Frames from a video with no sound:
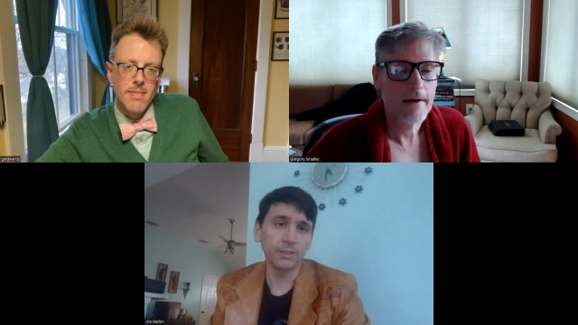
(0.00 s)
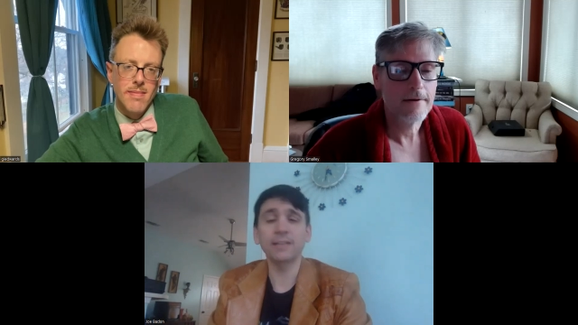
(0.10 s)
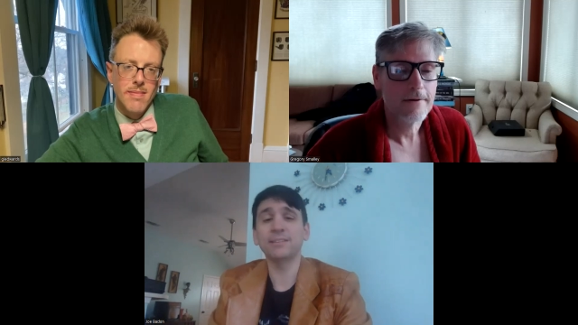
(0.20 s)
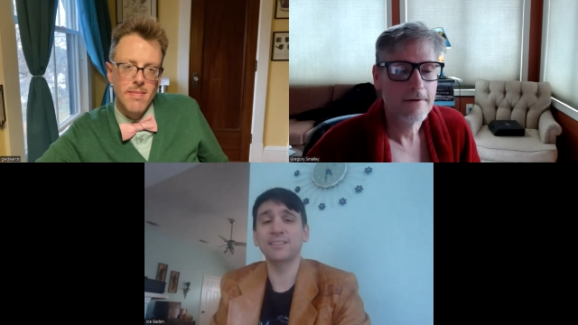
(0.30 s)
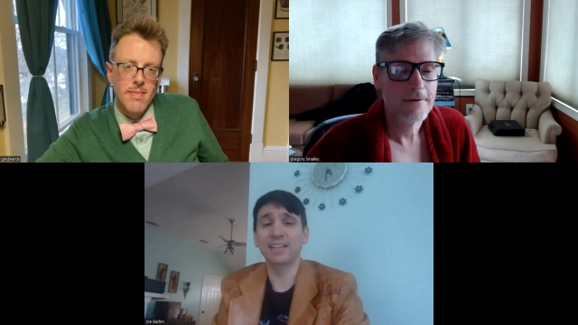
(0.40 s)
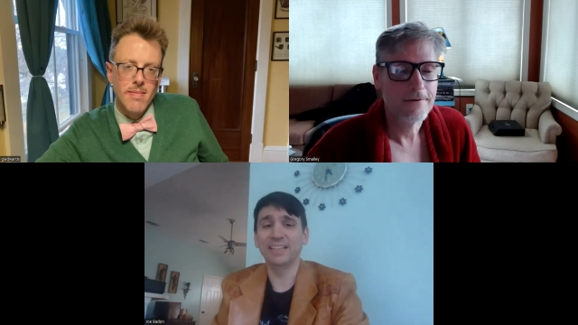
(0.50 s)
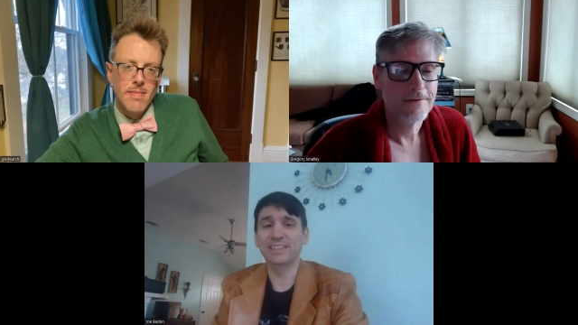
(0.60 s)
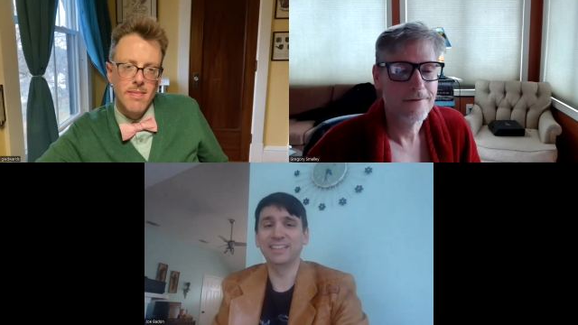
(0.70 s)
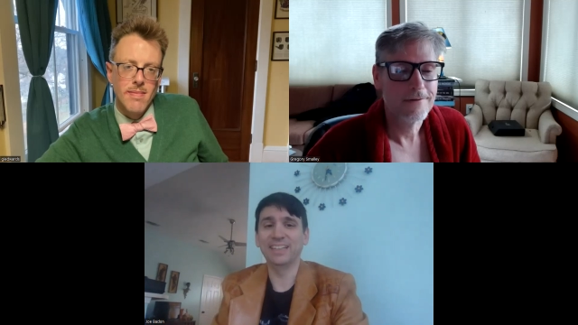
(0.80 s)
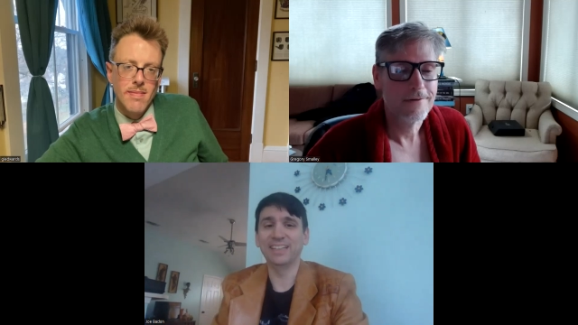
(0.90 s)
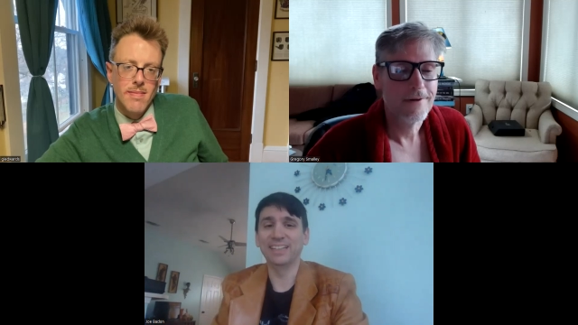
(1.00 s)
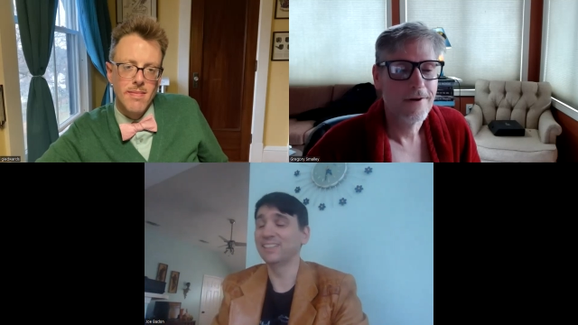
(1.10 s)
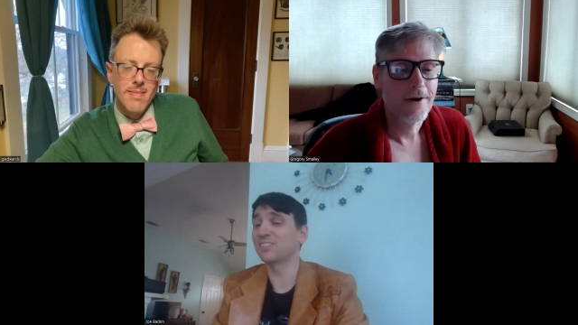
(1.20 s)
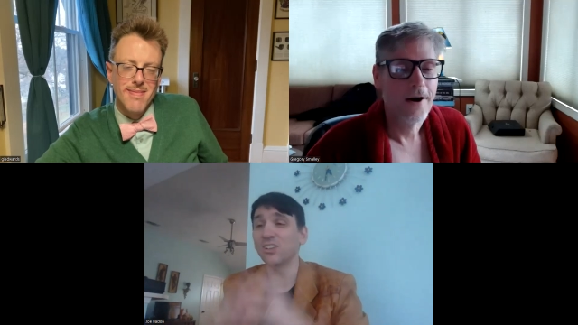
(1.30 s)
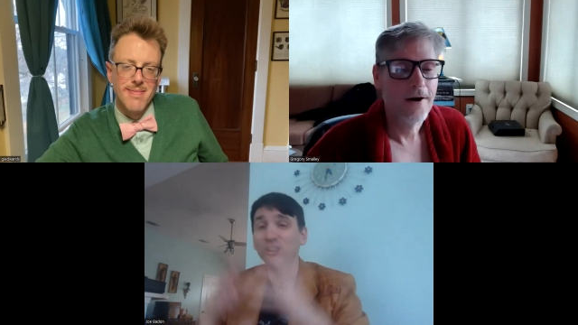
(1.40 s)
Speaker 1: that's the idea.
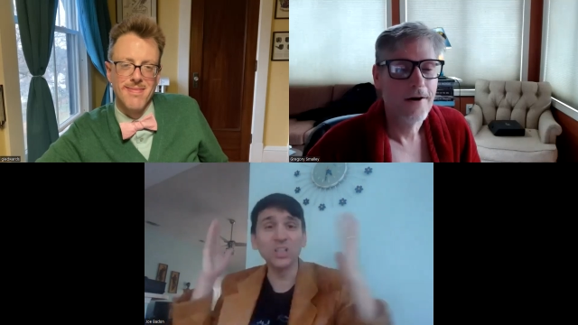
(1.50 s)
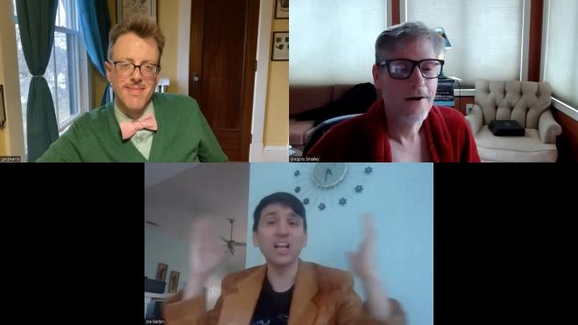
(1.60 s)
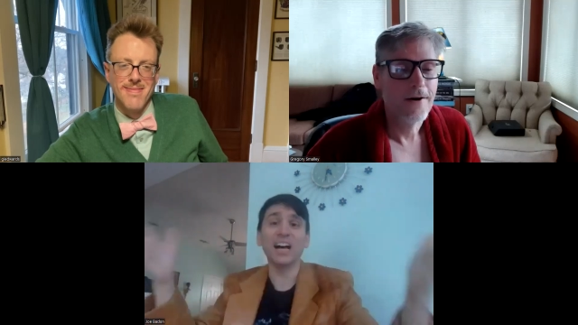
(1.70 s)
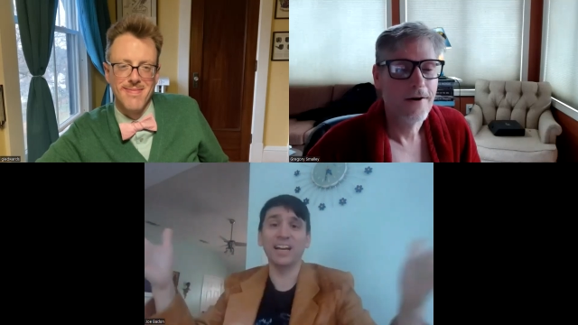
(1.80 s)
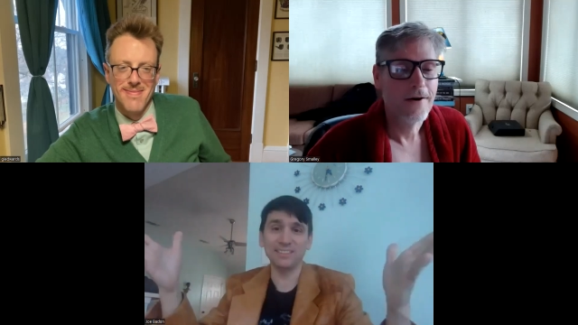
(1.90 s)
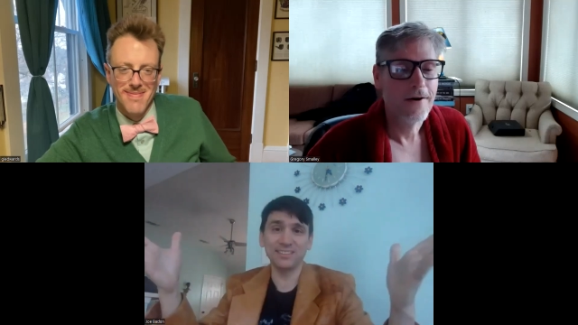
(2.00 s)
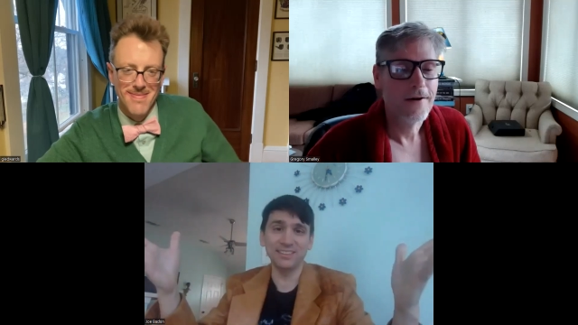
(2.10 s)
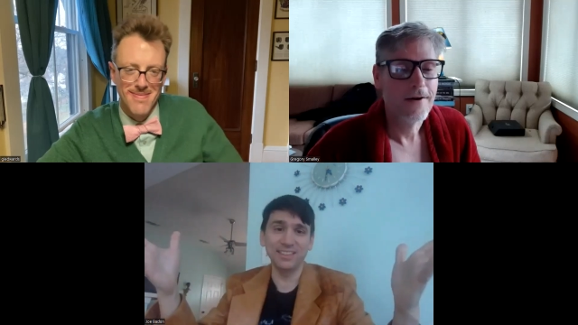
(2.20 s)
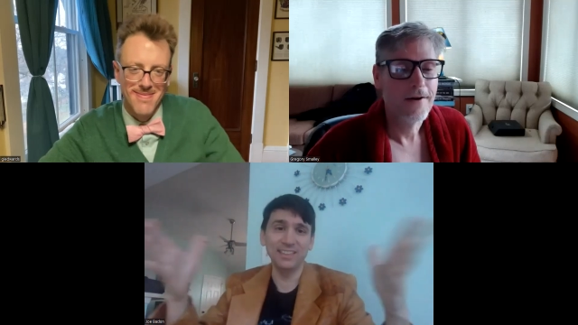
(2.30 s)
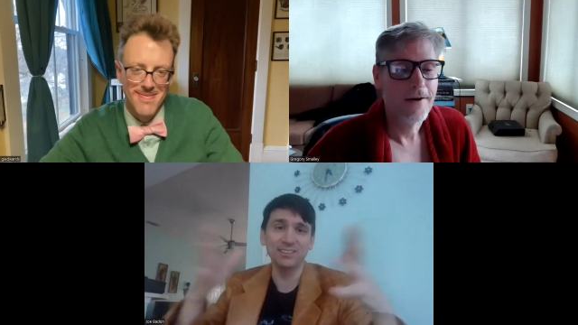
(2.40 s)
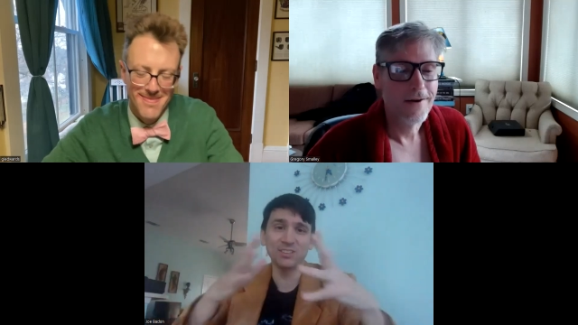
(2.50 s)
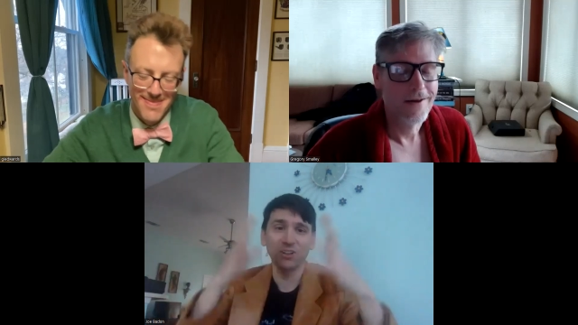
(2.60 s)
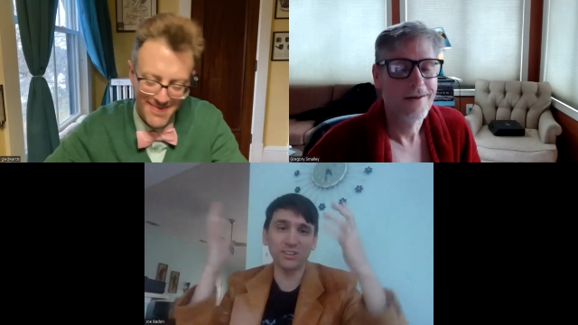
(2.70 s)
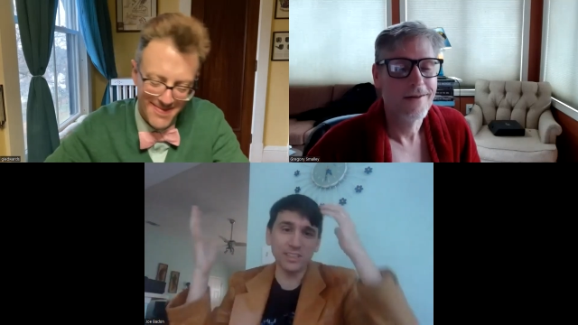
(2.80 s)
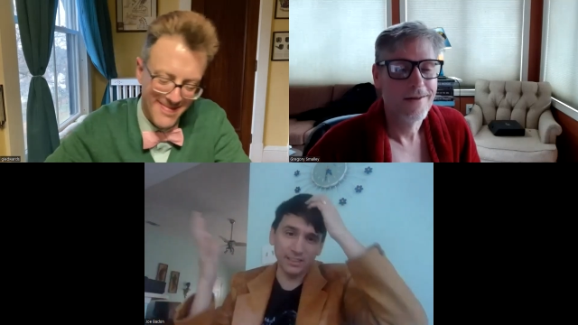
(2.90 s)
It's a lot, and it's
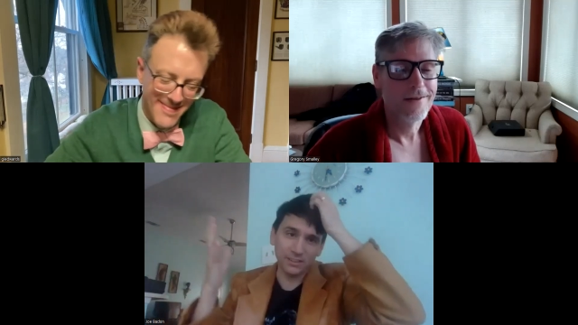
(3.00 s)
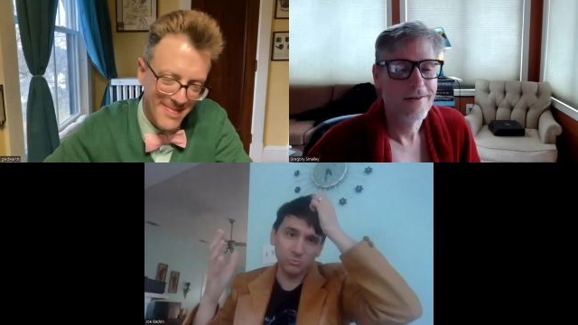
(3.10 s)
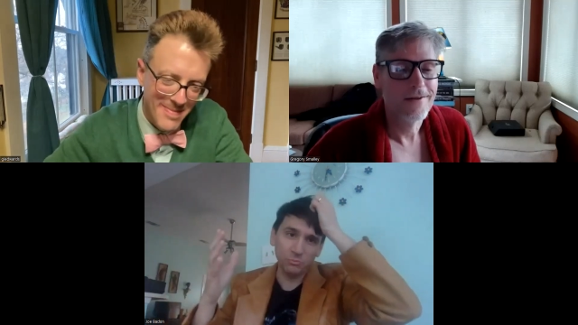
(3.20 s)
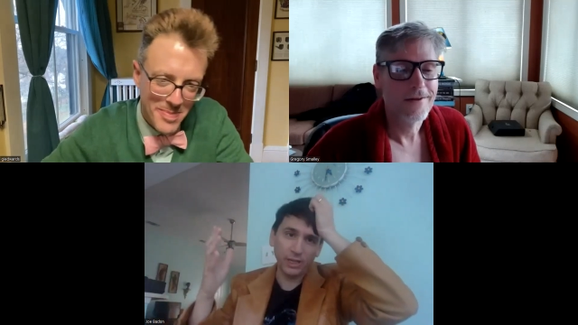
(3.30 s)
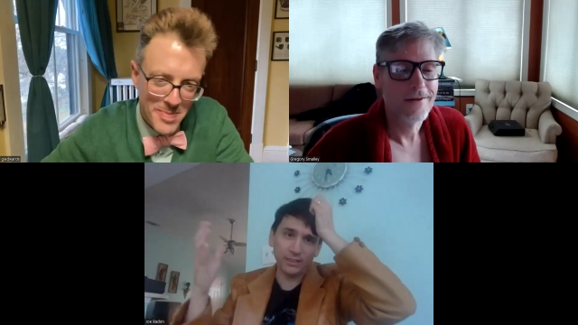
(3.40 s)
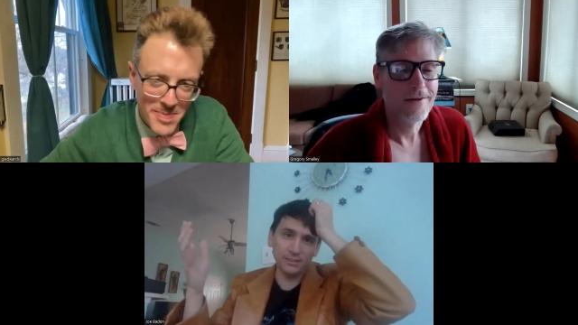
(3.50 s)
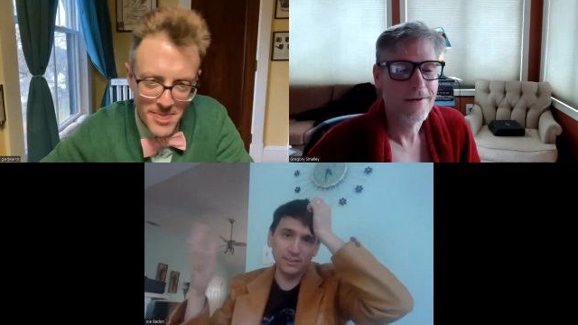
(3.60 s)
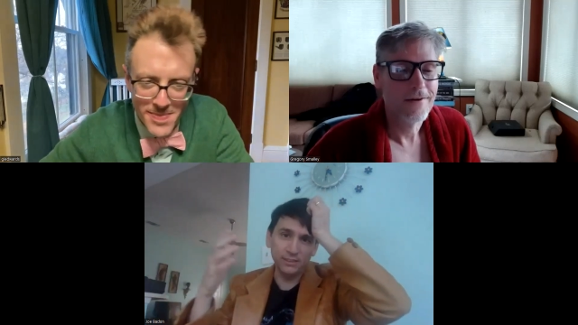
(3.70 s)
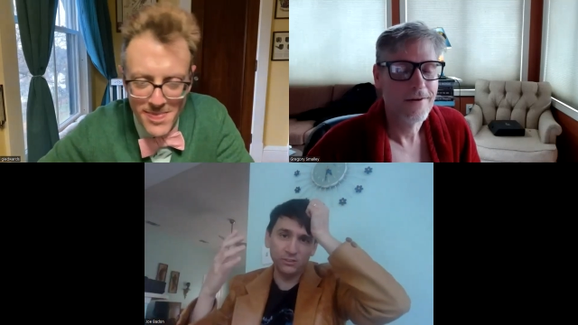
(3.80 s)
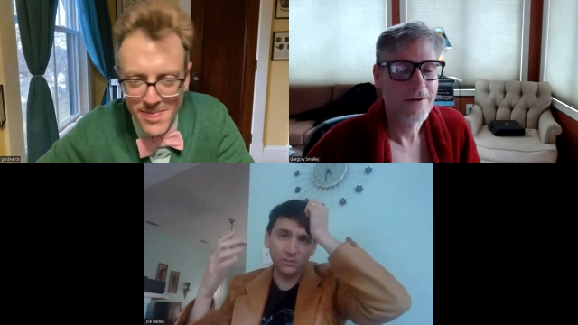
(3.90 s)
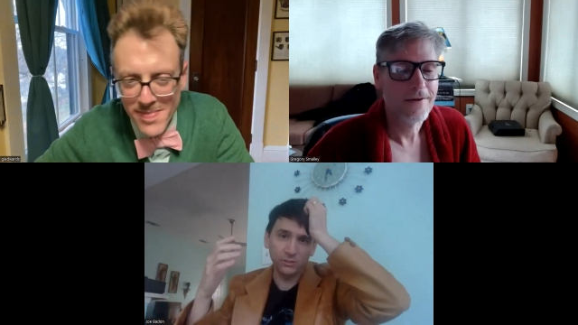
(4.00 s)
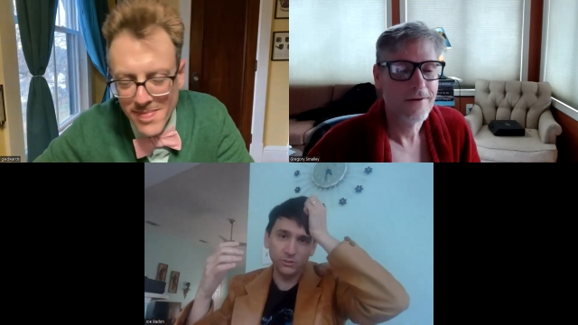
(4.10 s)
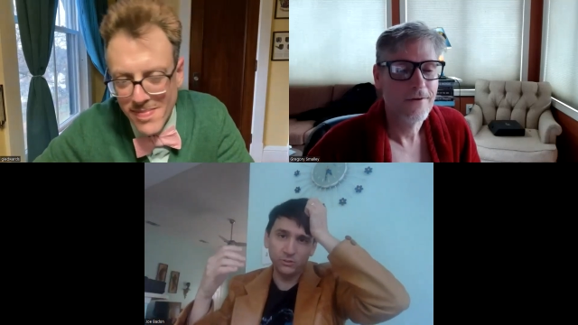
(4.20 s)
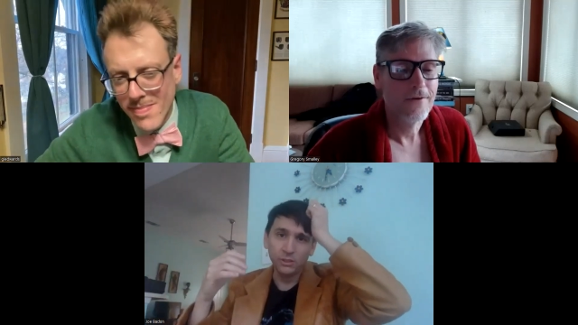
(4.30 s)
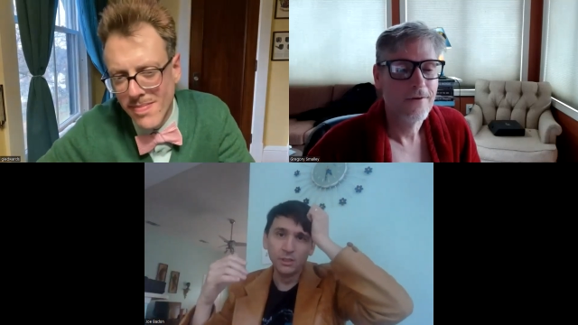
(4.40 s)
all kind of compacted
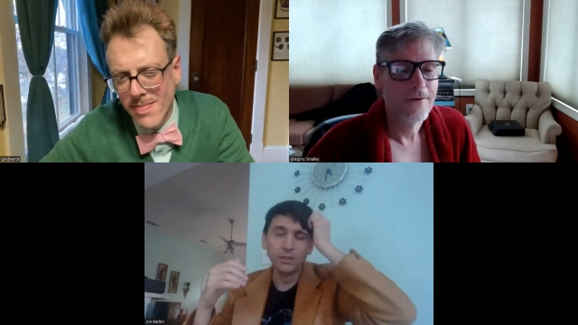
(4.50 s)
into